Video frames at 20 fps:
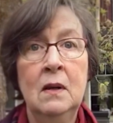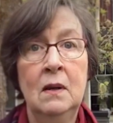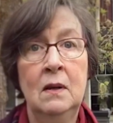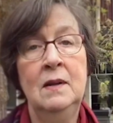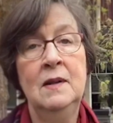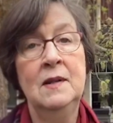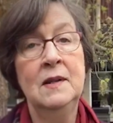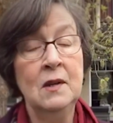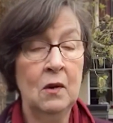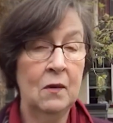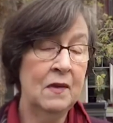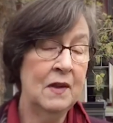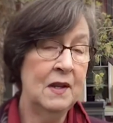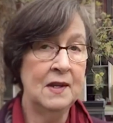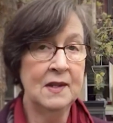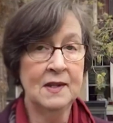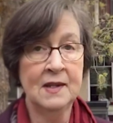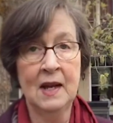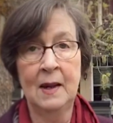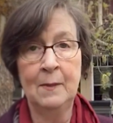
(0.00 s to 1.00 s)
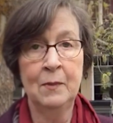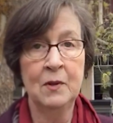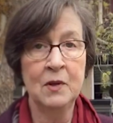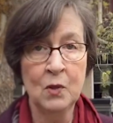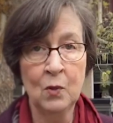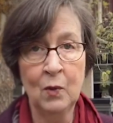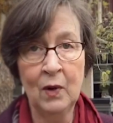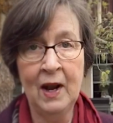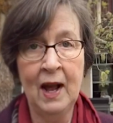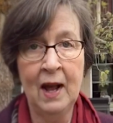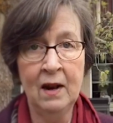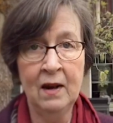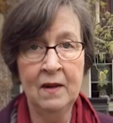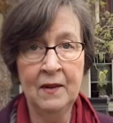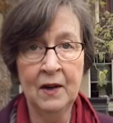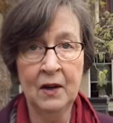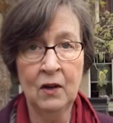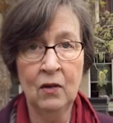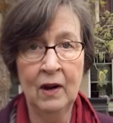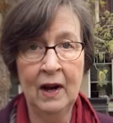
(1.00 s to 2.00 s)
And so the disciples went out in
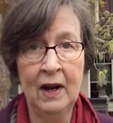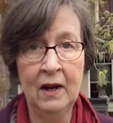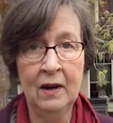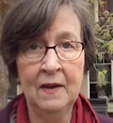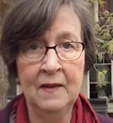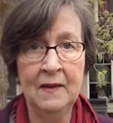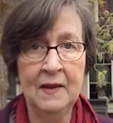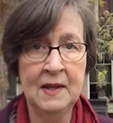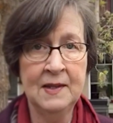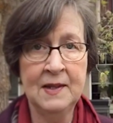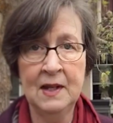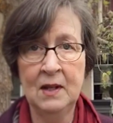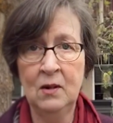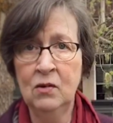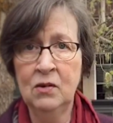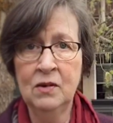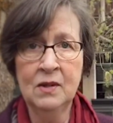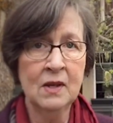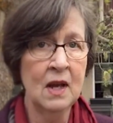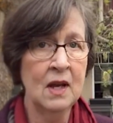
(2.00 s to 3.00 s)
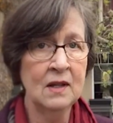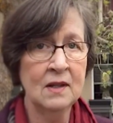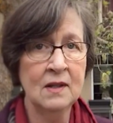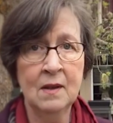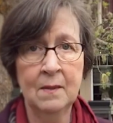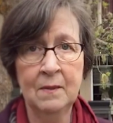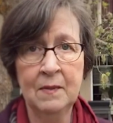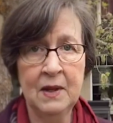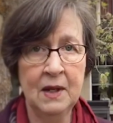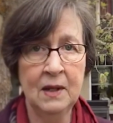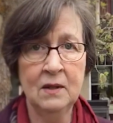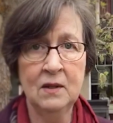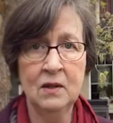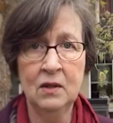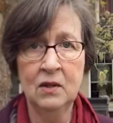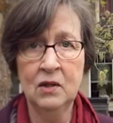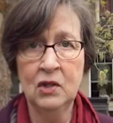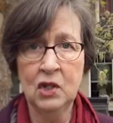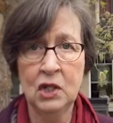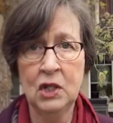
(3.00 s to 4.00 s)
the crowd and they said, who's got something
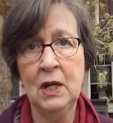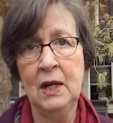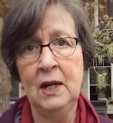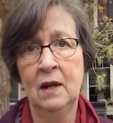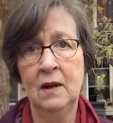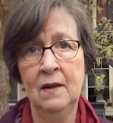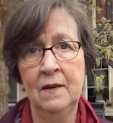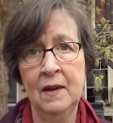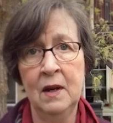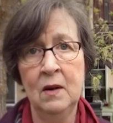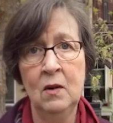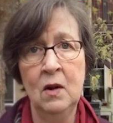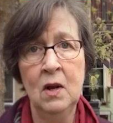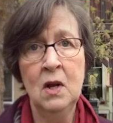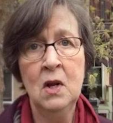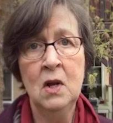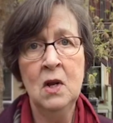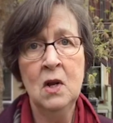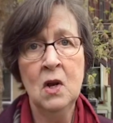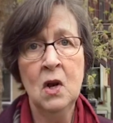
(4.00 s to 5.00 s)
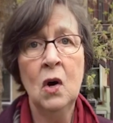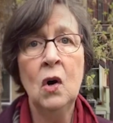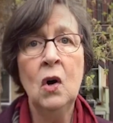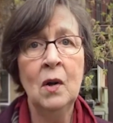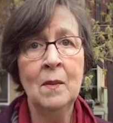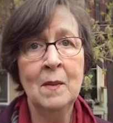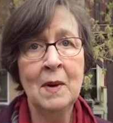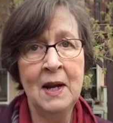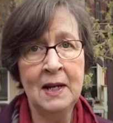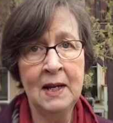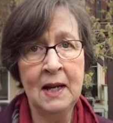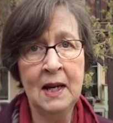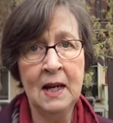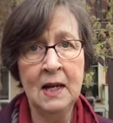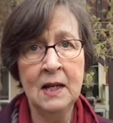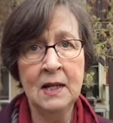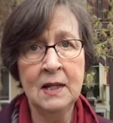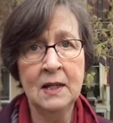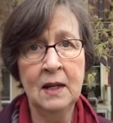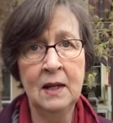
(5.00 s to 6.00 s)
to share that all might
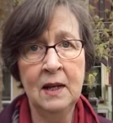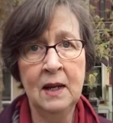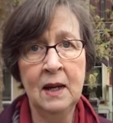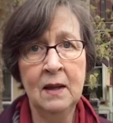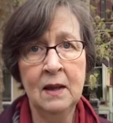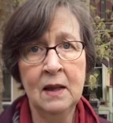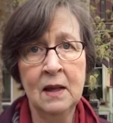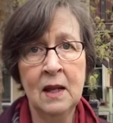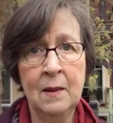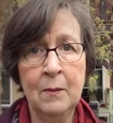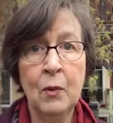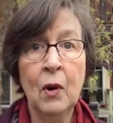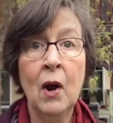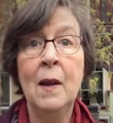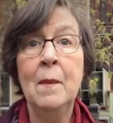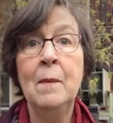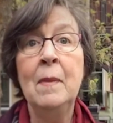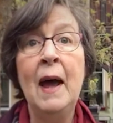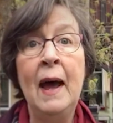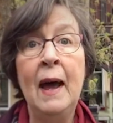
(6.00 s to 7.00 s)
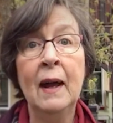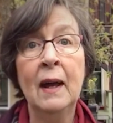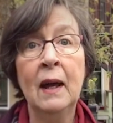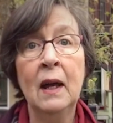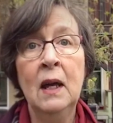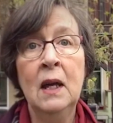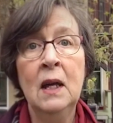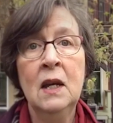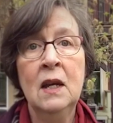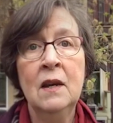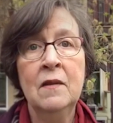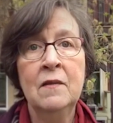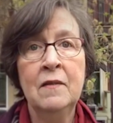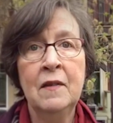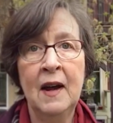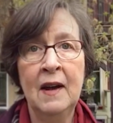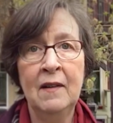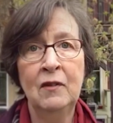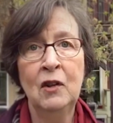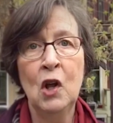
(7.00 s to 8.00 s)
eat? And they brought back
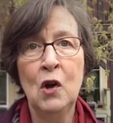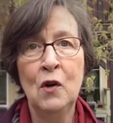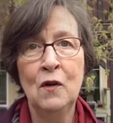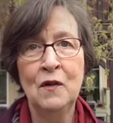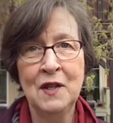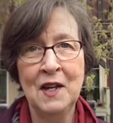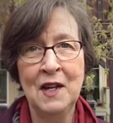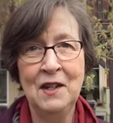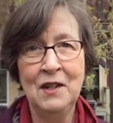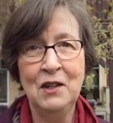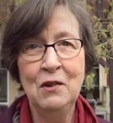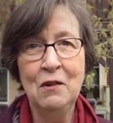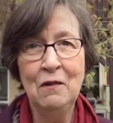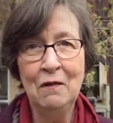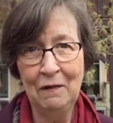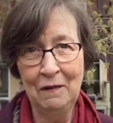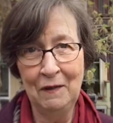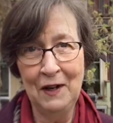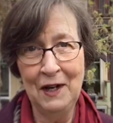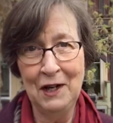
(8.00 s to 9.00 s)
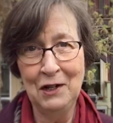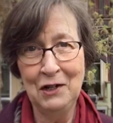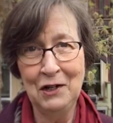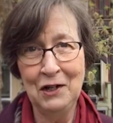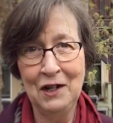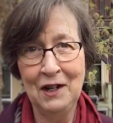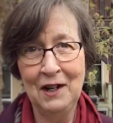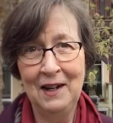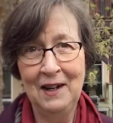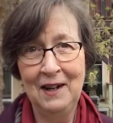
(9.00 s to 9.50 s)
5 loaves and 2 fish.